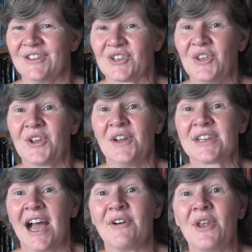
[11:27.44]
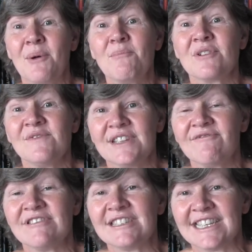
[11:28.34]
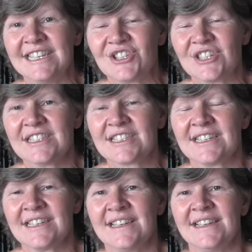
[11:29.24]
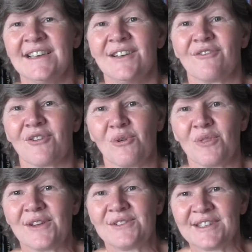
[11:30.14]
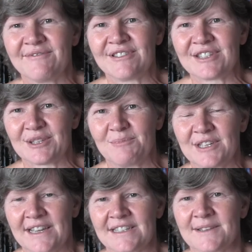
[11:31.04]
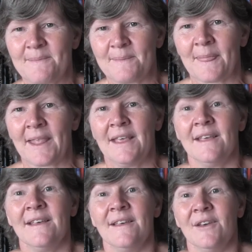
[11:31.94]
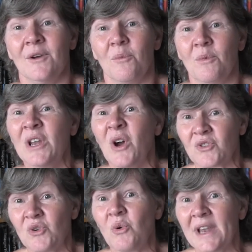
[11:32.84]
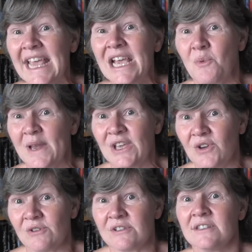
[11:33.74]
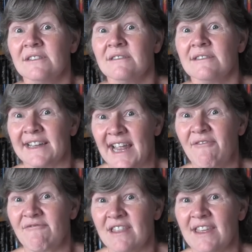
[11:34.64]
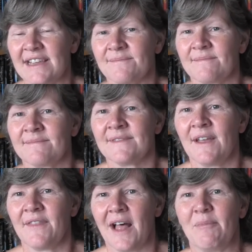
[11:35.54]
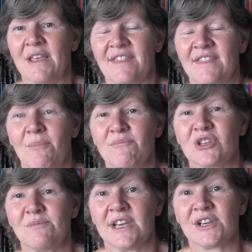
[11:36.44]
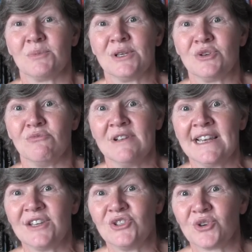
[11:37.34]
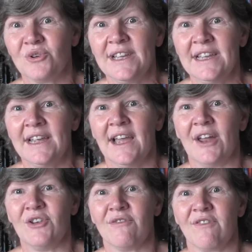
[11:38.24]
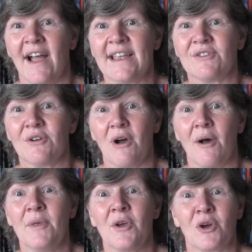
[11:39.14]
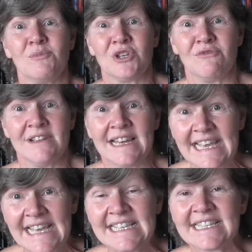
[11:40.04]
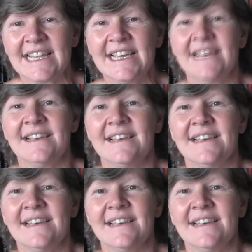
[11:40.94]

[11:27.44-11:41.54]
So you're going to have a number of different teachers for all those different subjects. We're not all equally good at everything. There'll be some subjects which you really enjoy and you find come to you really easily.